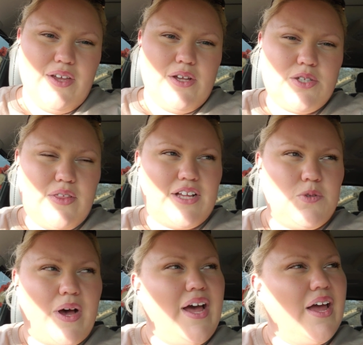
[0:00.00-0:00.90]
So that's
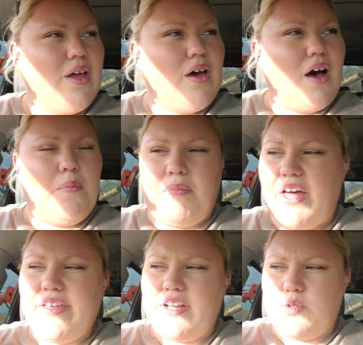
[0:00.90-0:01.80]
why I
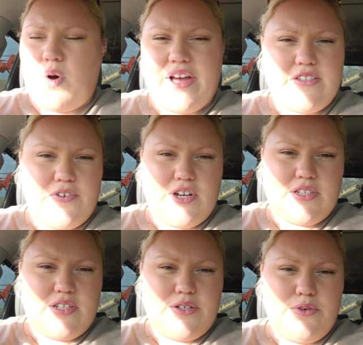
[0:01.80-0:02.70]
think it's wise for
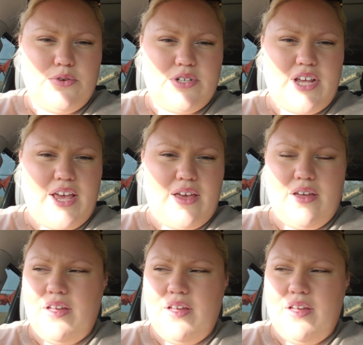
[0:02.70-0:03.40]
us to take